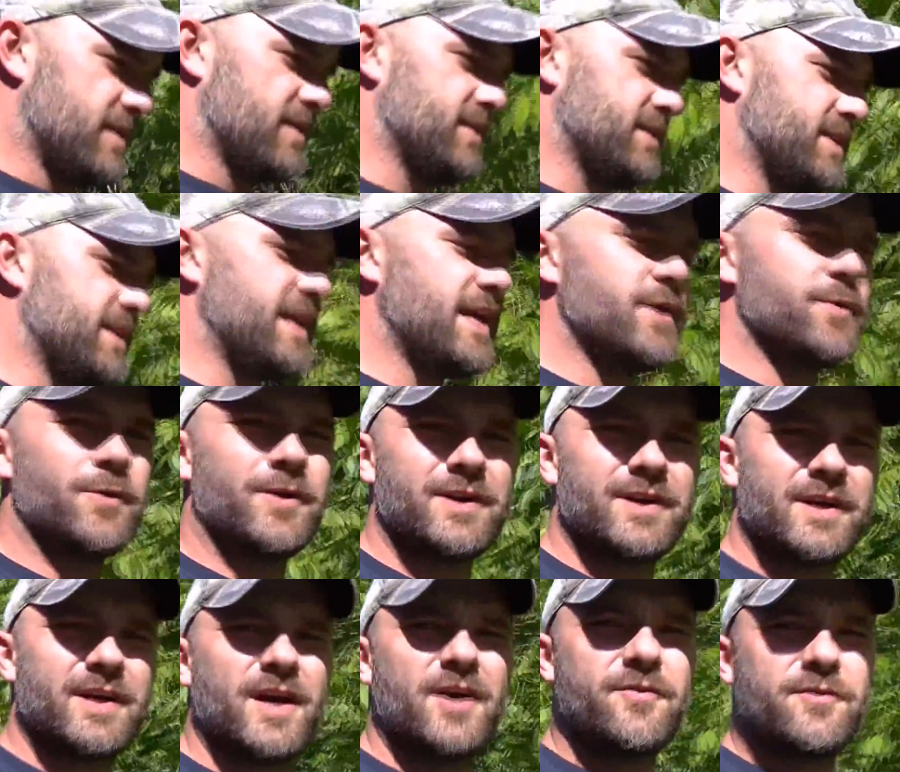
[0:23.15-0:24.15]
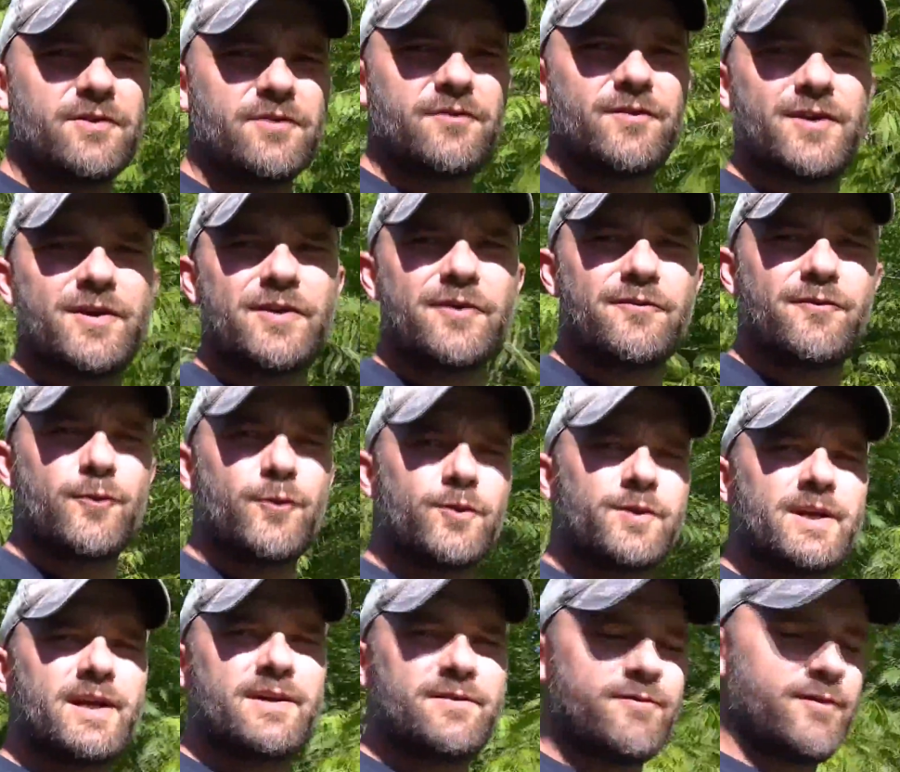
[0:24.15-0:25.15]
Today we're going to cover the figure 4
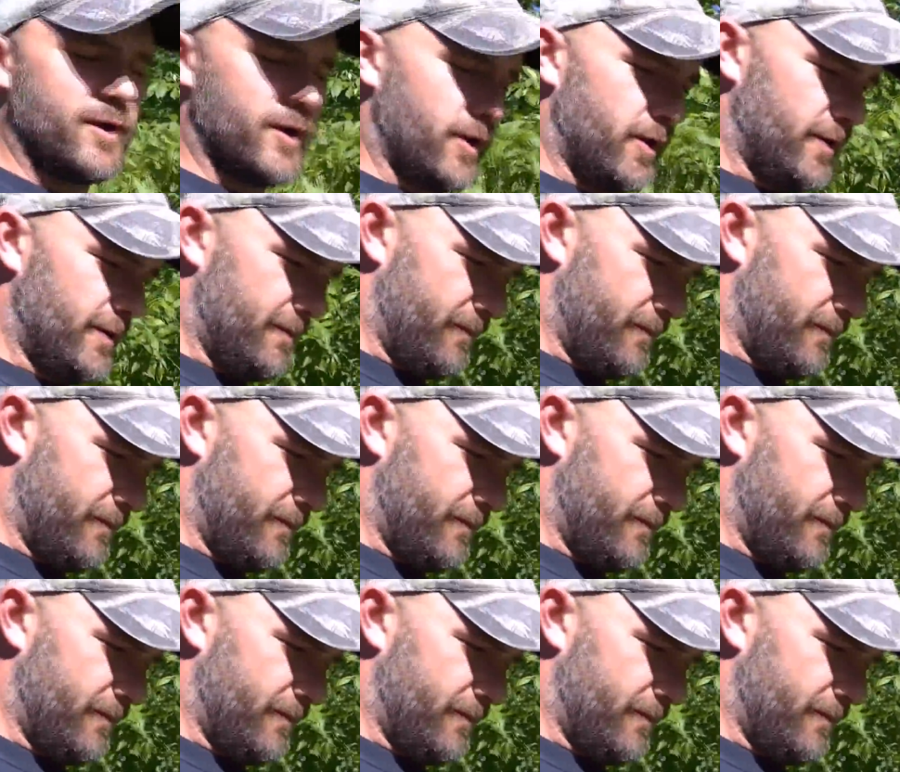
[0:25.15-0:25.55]
deadfall.